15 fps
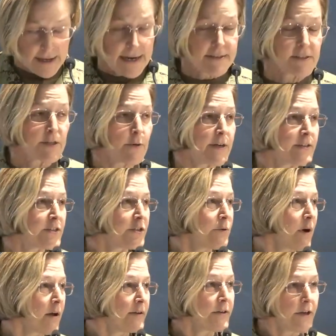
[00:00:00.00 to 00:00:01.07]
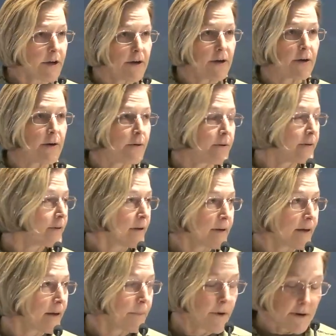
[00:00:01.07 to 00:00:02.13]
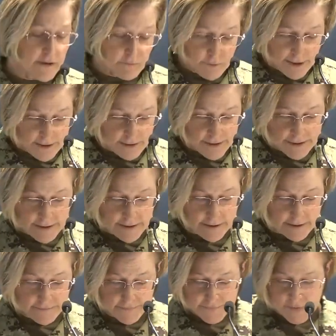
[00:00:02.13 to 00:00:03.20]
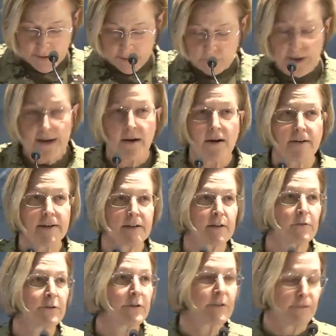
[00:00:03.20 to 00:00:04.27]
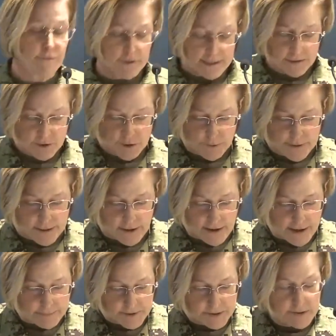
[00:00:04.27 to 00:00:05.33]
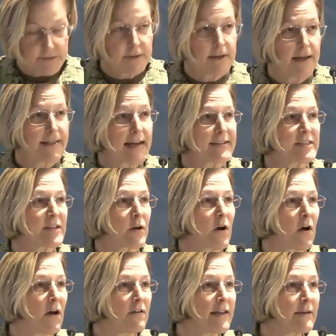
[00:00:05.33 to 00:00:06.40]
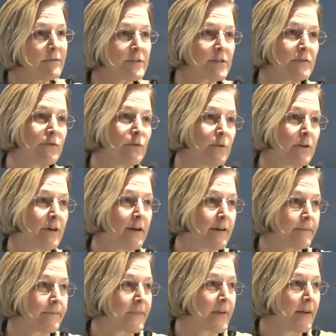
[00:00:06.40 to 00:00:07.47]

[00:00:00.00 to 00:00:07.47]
And so as you all know, uh, part of why you're here, we are in a world of fleet and joint ops, and that's at all levels of war.